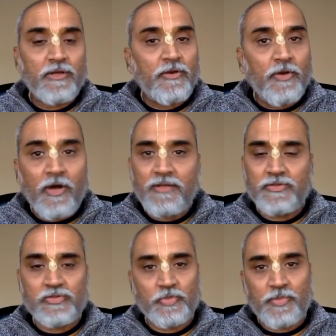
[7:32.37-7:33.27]
not
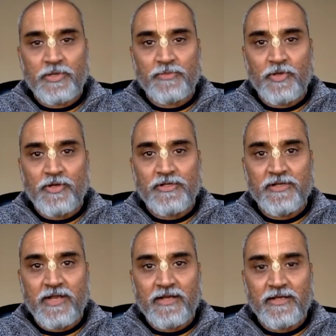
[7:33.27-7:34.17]
the Supreme Lord
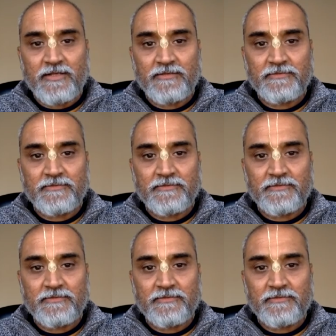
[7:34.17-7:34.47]
directly.